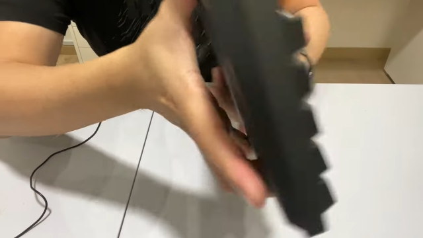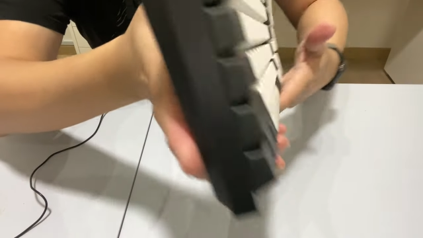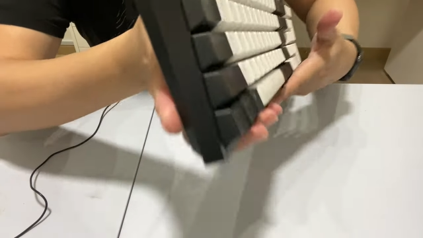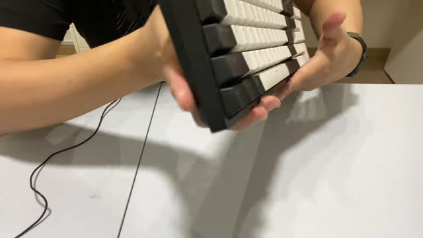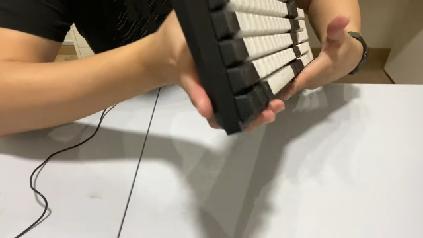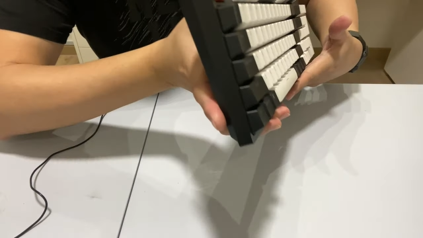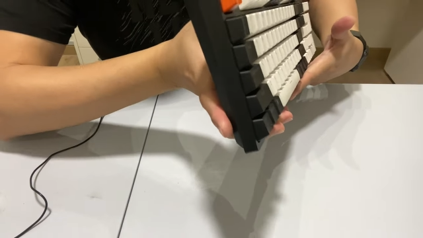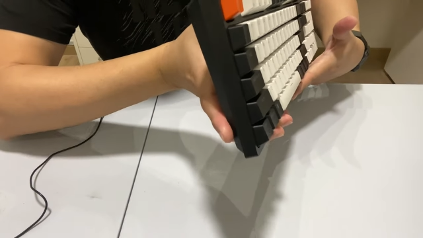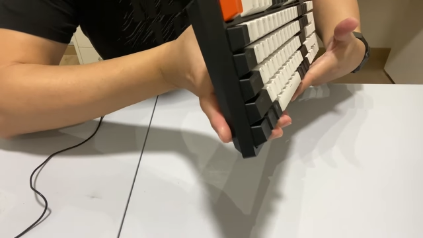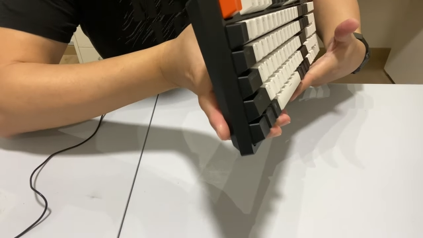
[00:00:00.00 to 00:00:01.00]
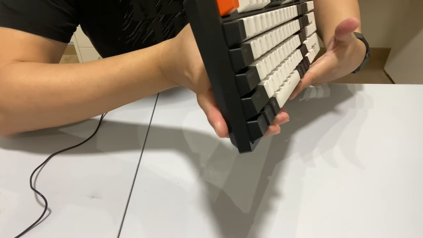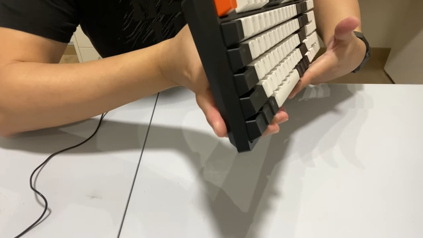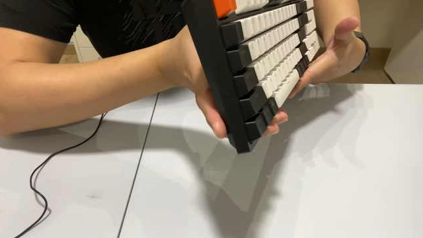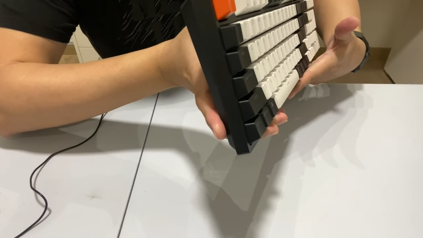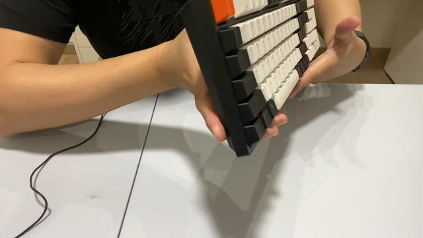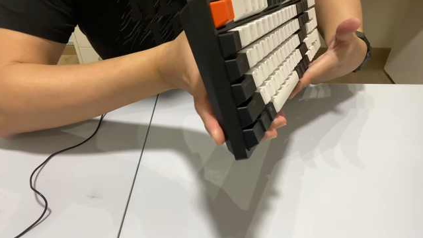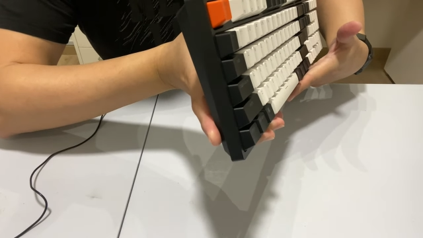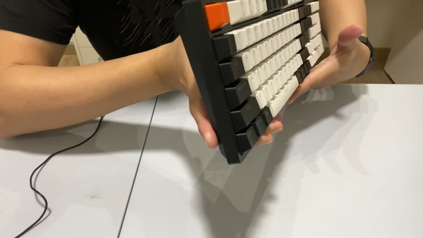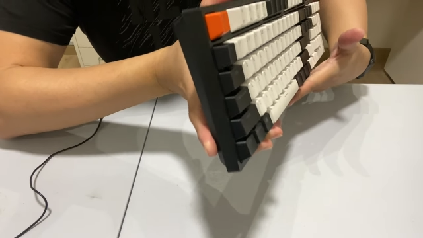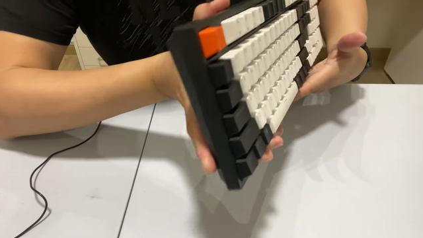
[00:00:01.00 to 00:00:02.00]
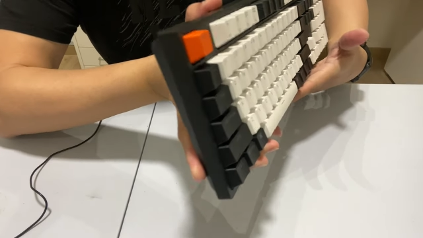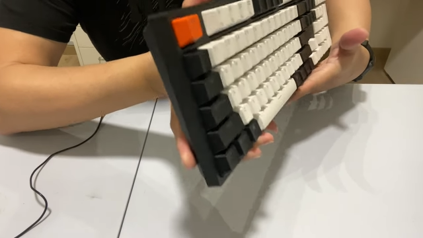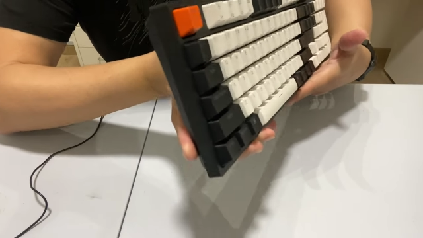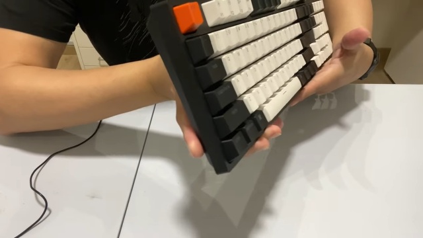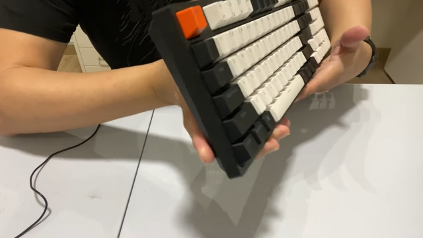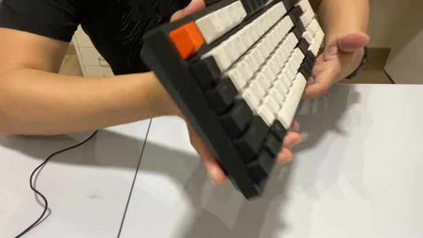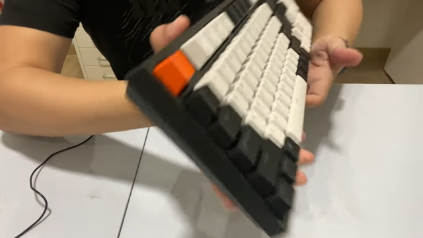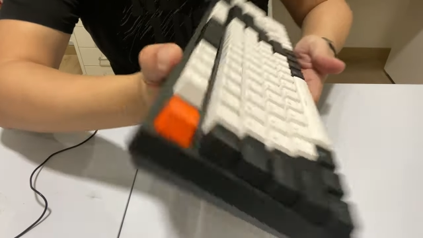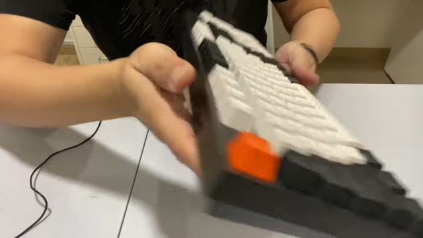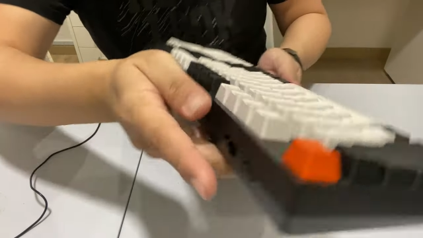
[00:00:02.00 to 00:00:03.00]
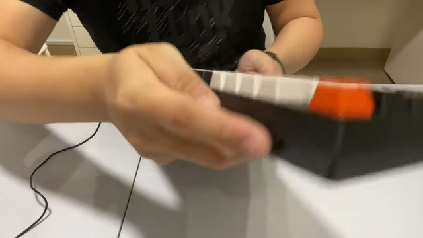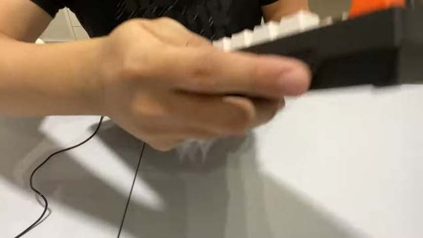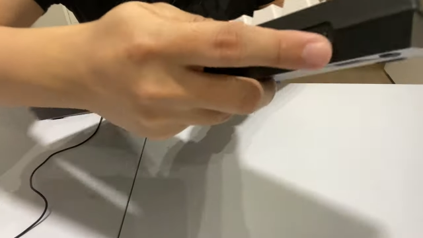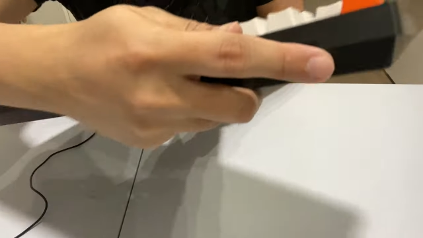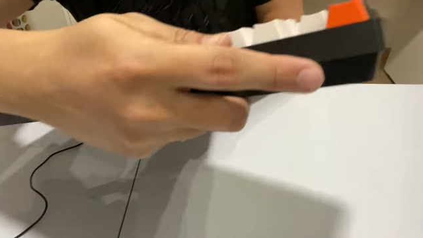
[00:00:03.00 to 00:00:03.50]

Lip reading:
(no speaker visible)